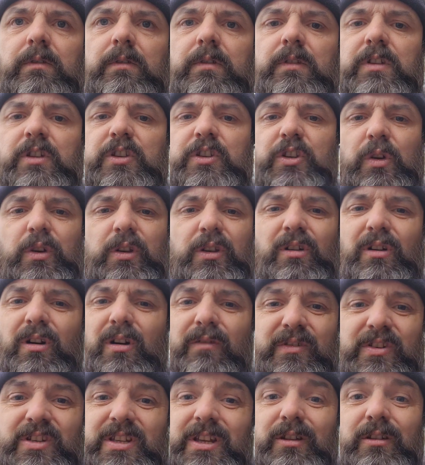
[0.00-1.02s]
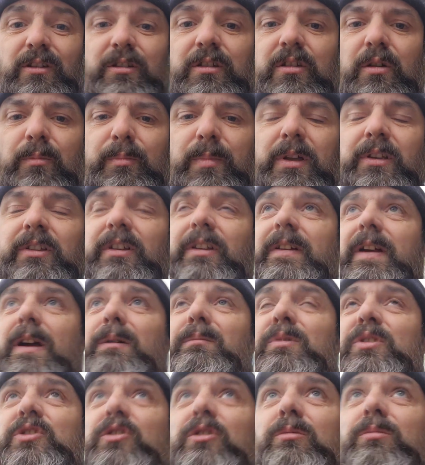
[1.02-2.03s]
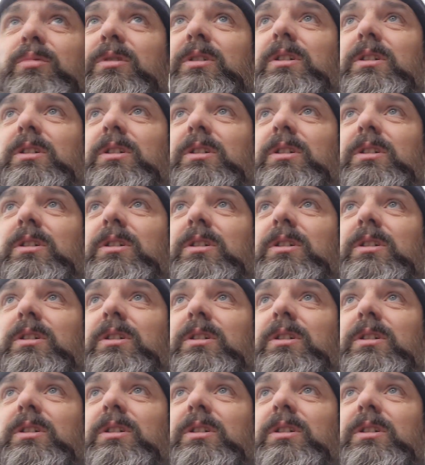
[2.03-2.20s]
so you're not obviously not building your embers up.